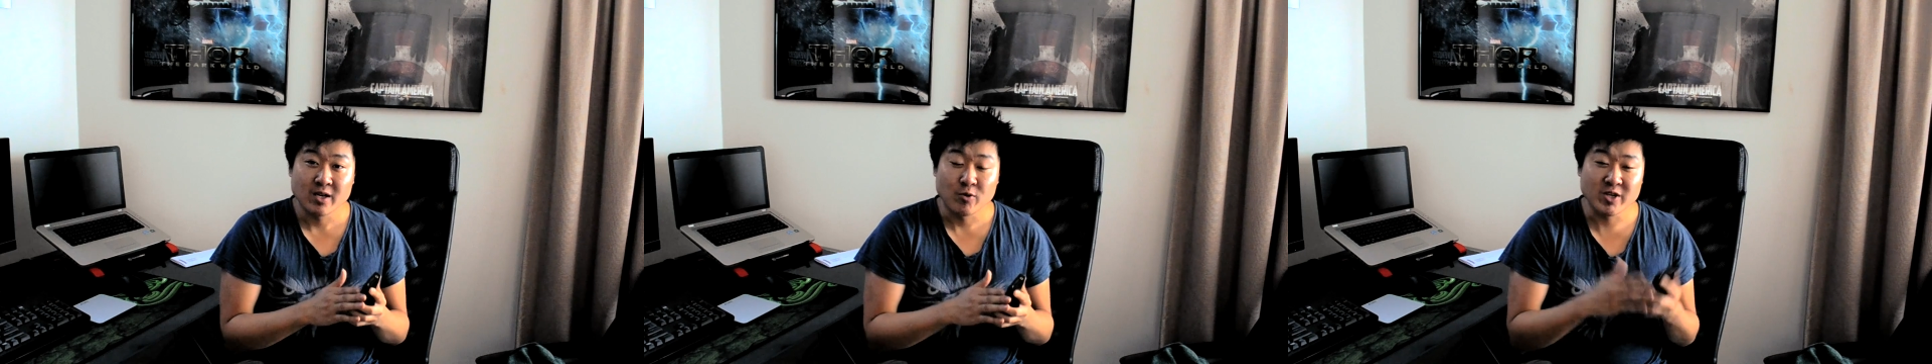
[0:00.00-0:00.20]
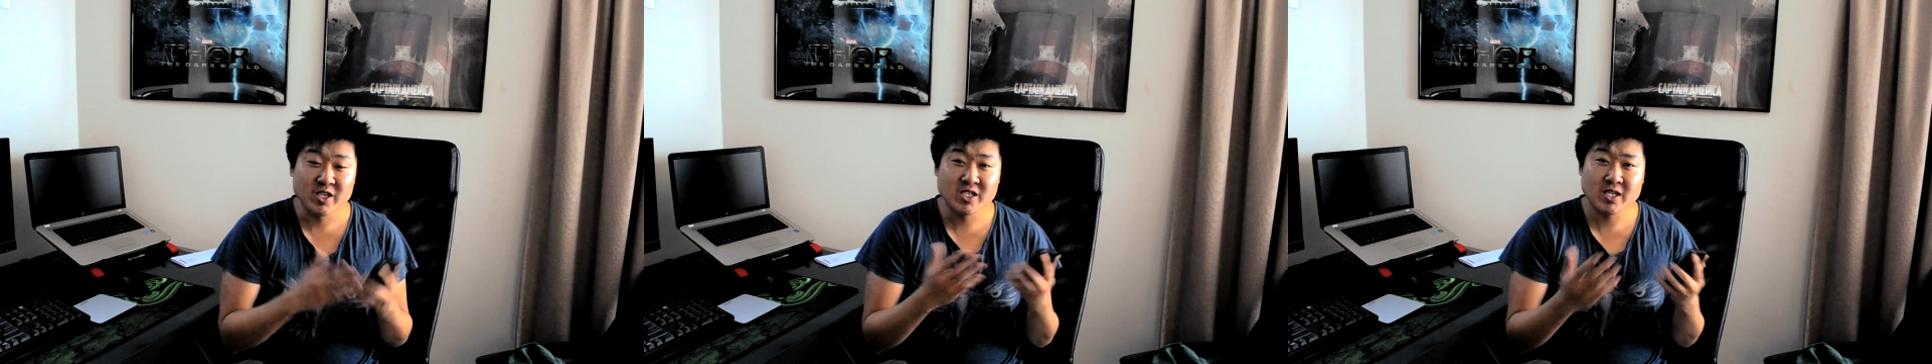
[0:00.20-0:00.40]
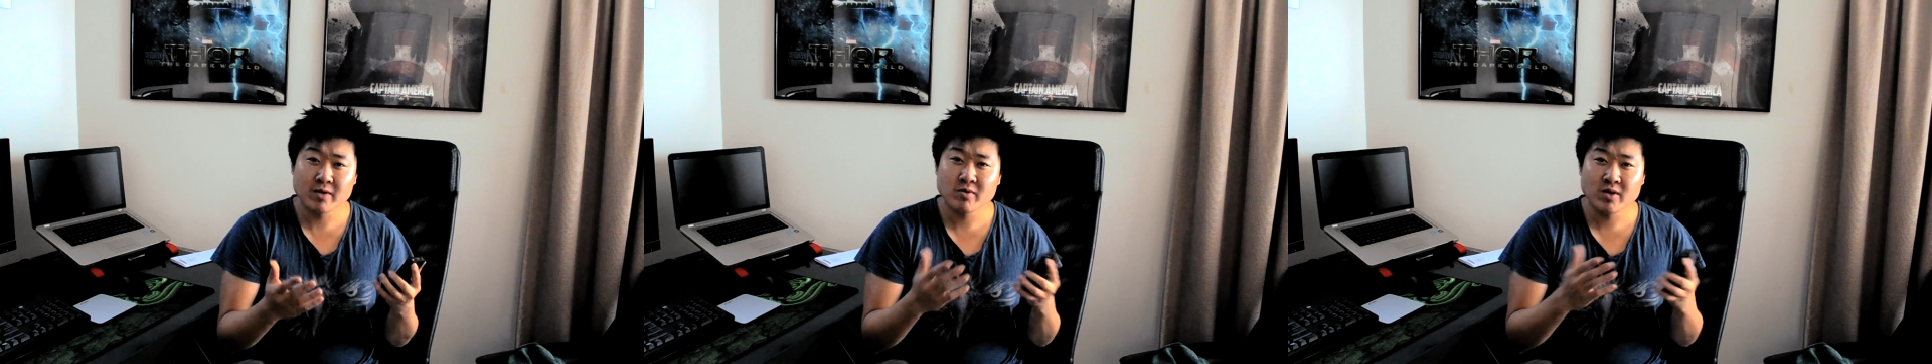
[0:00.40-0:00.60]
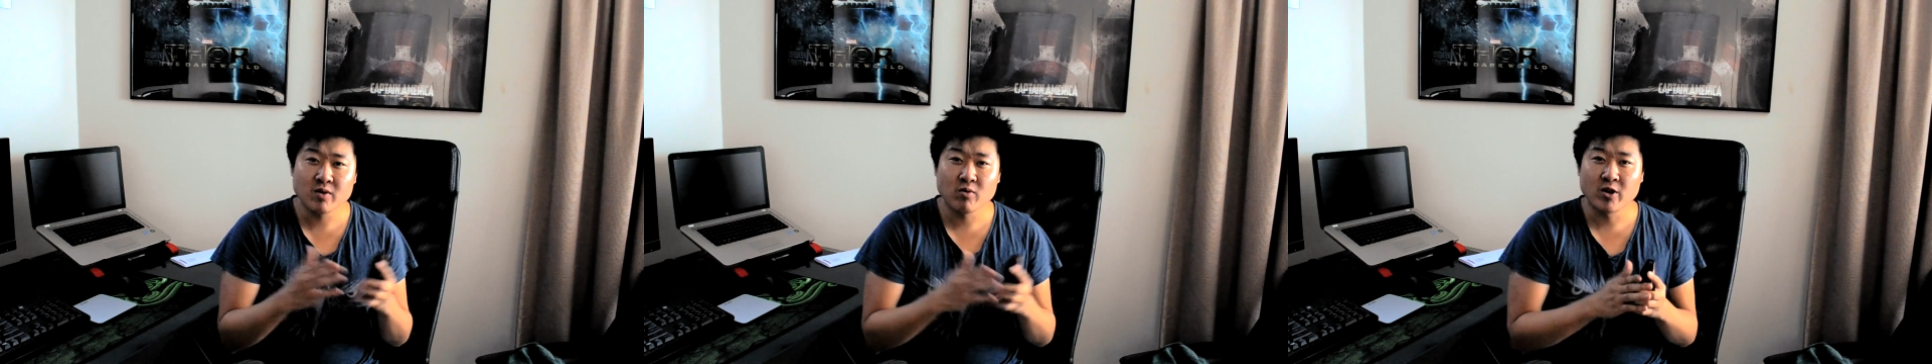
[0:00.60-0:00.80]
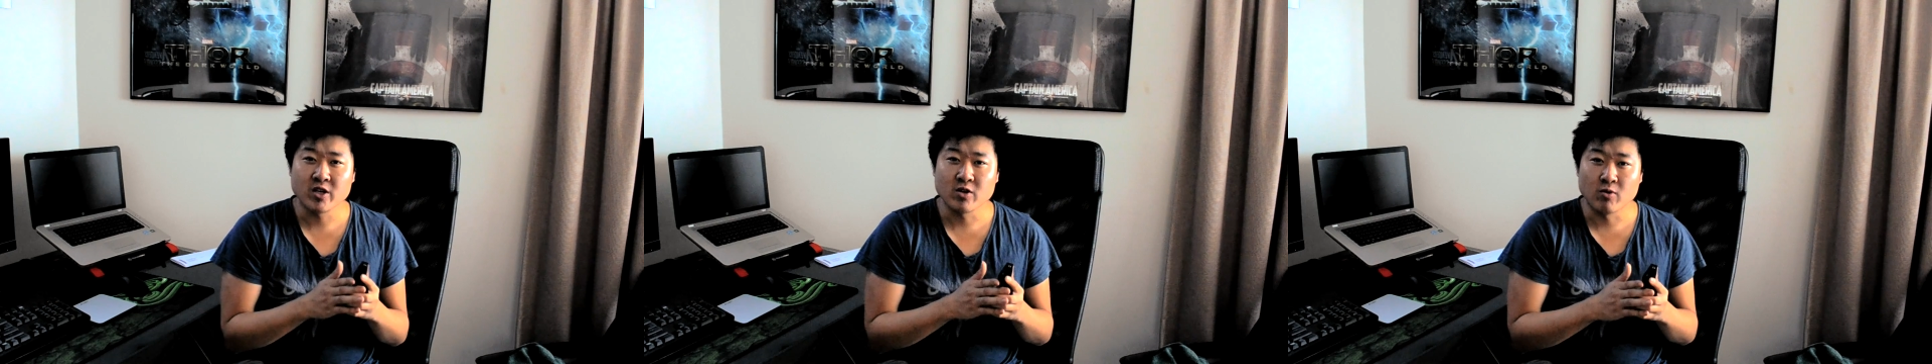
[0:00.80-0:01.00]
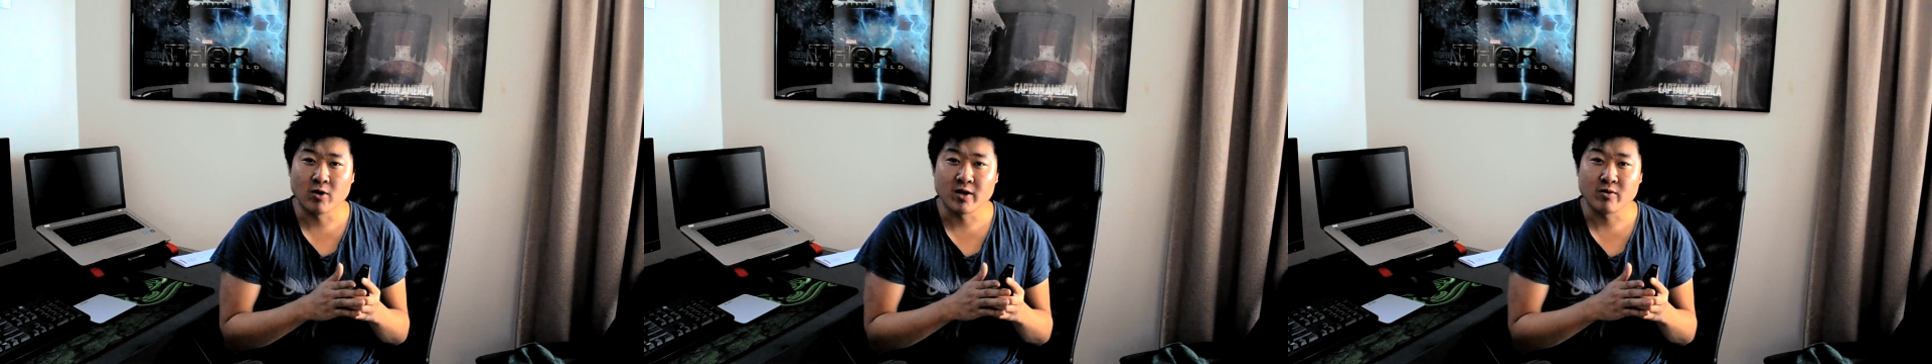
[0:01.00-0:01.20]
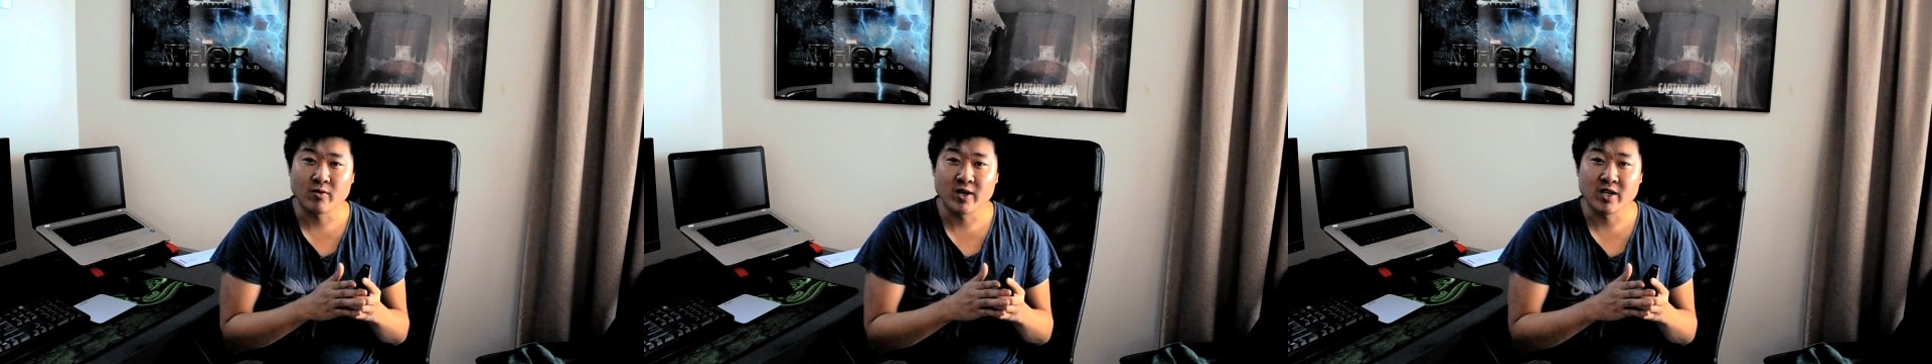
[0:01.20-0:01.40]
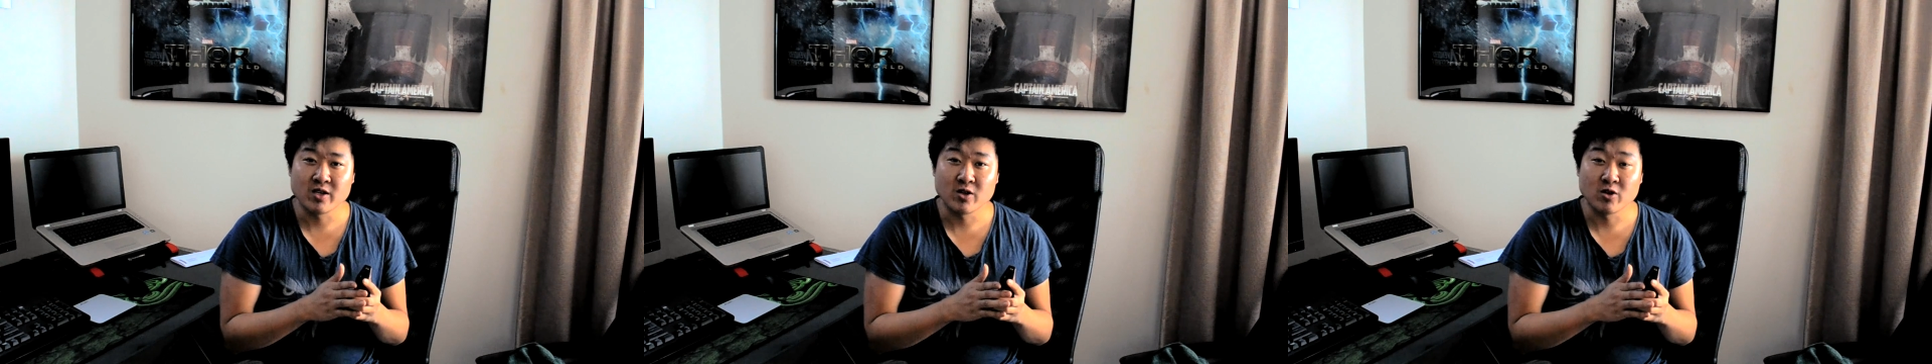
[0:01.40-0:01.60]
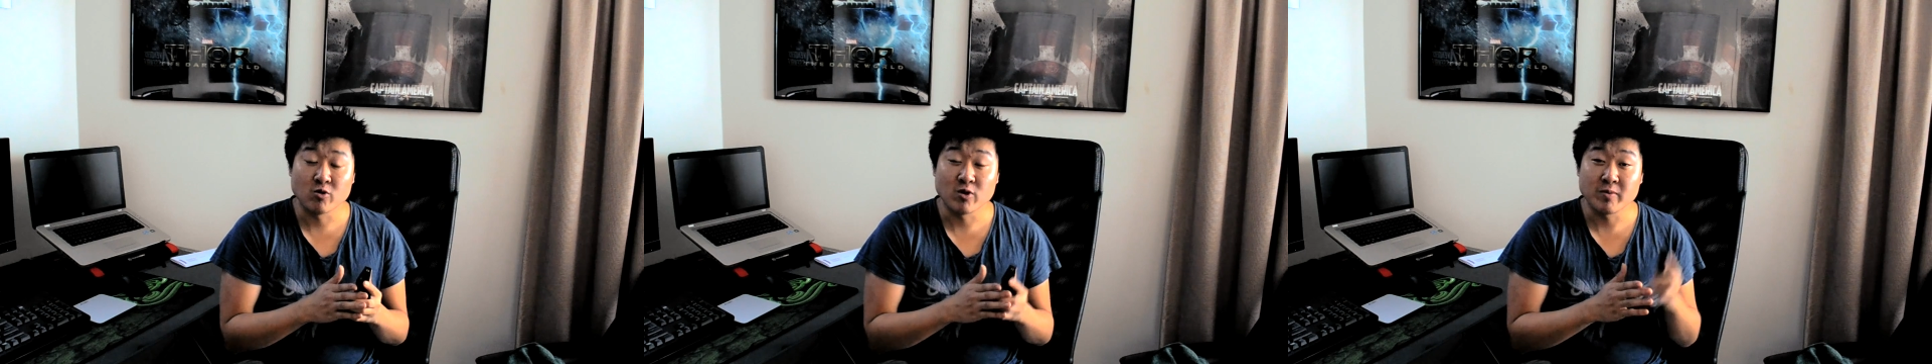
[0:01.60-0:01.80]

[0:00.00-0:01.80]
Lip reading: which is generally what you want when you're